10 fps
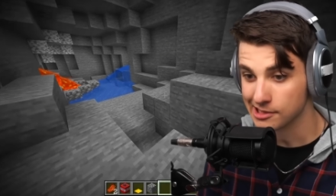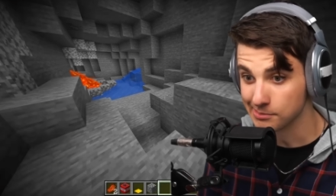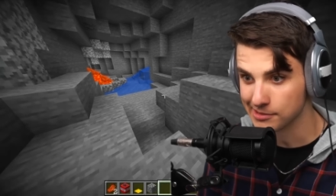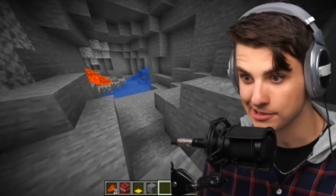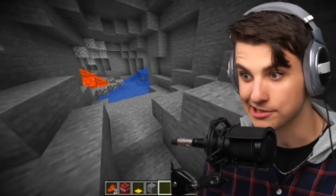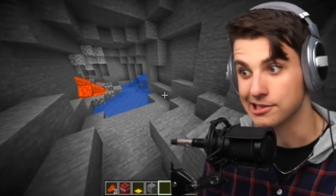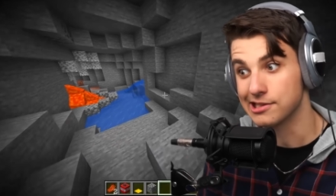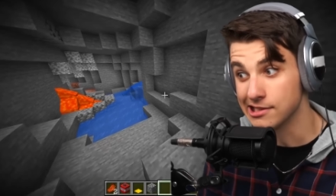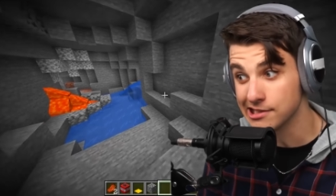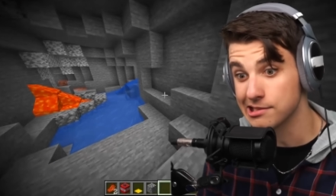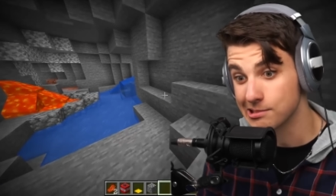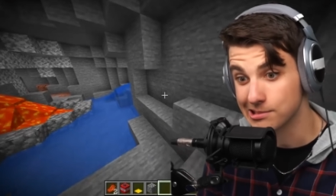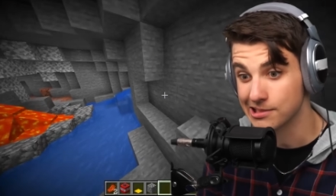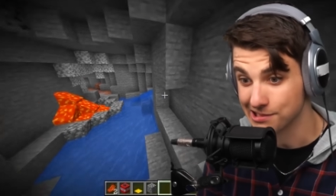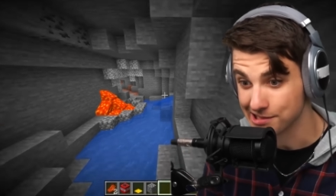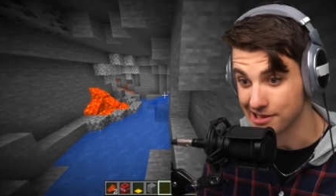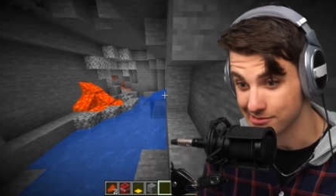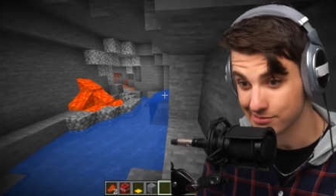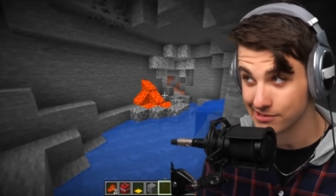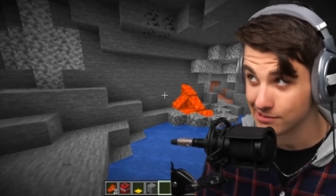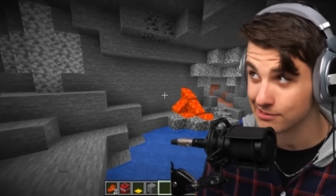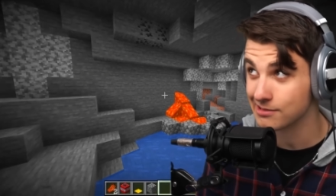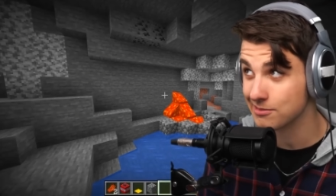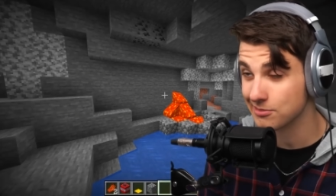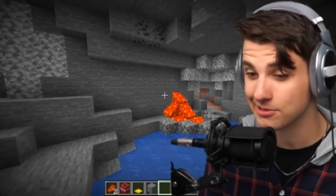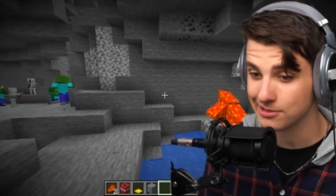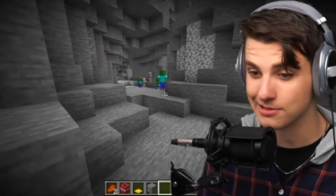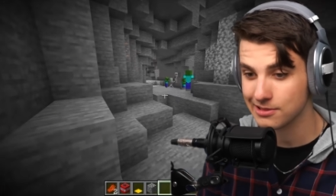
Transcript: something to get you to the diamonds. You know what I'm saying?